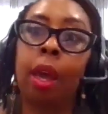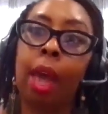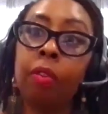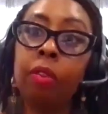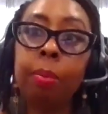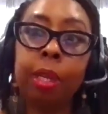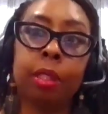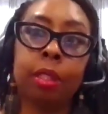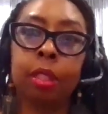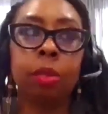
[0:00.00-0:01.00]
have a
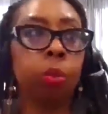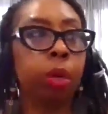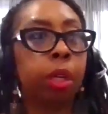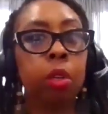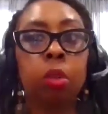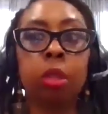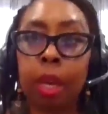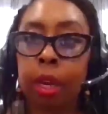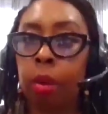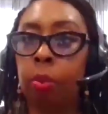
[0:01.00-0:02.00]
business where you
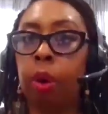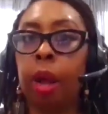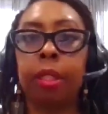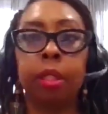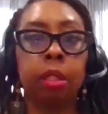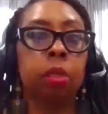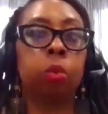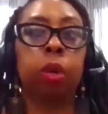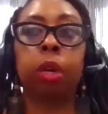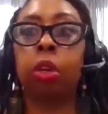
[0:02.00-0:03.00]
set your
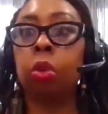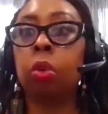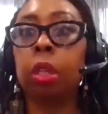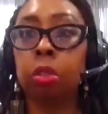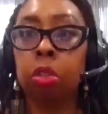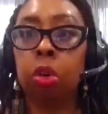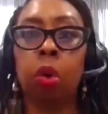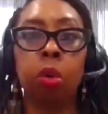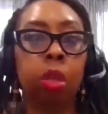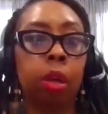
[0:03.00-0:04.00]
prices, where you
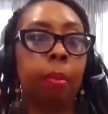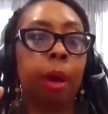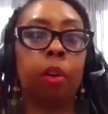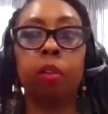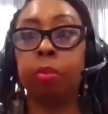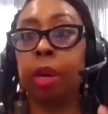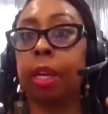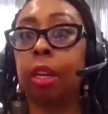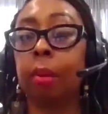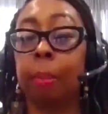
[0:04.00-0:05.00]
control the amount of
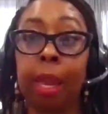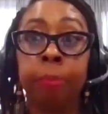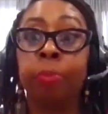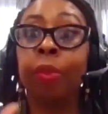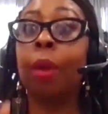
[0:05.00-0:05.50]
money you make,